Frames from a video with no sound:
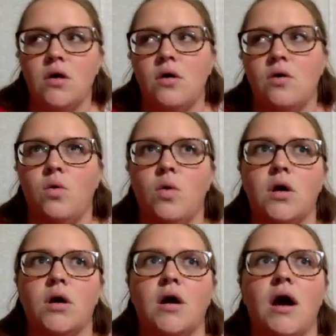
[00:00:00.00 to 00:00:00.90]

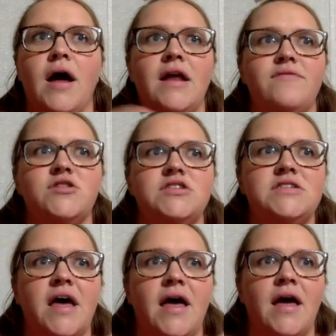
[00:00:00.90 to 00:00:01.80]
or I never
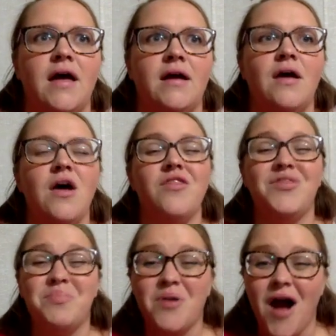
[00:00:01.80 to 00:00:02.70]
said, the
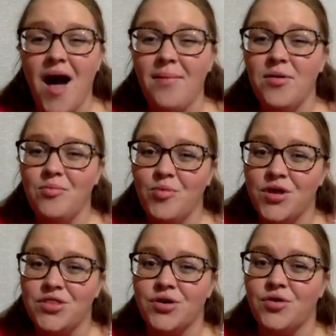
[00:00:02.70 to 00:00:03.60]
problem
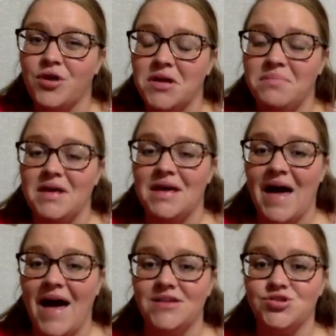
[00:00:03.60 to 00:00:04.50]
with the green bean
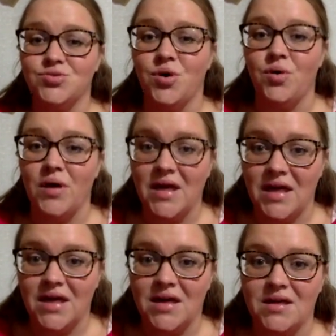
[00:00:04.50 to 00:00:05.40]
casserole
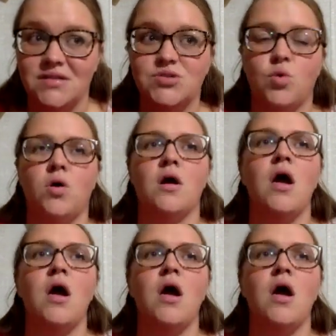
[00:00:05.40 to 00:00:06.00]
is, or